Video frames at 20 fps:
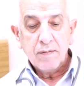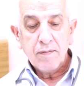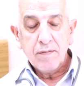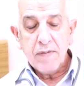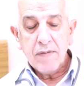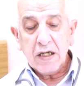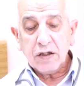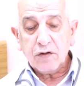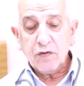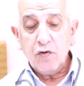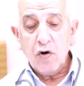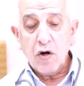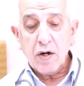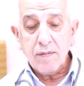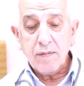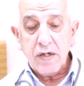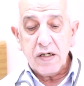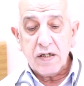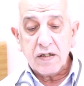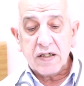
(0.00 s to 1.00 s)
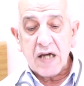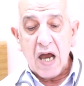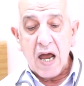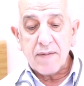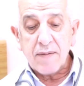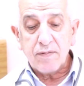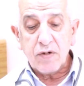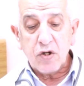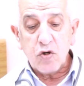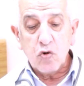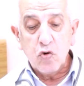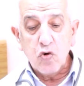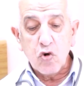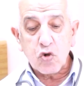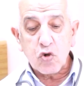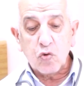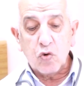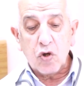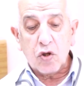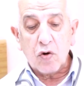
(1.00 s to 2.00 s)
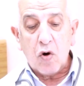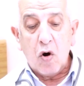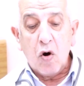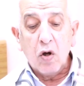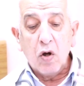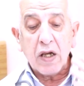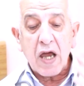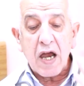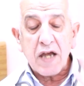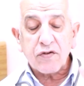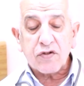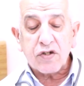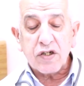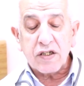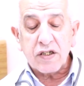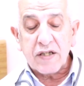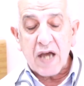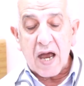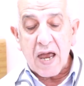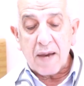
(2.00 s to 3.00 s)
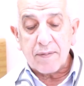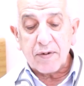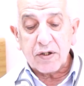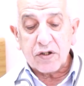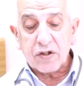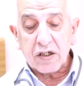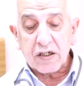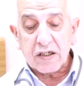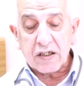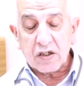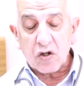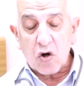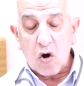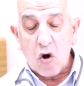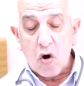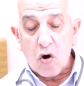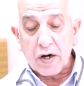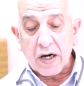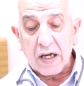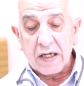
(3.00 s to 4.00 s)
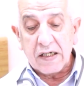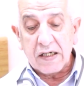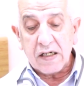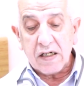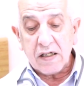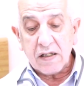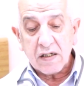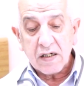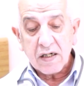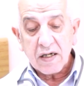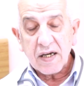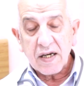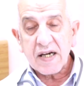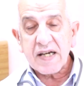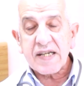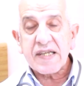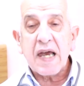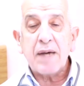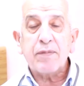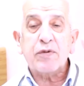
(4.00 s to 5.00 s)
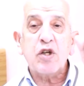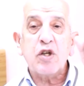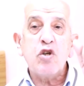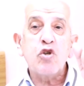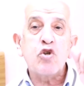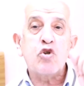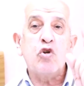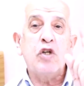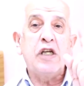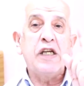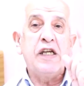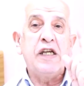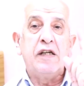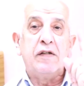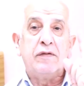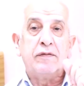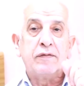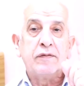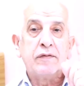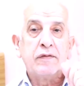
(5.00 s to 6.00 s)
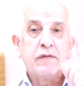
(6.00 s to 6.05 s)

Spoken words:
Metformin can be used with all anti-diabetic orally except insulin.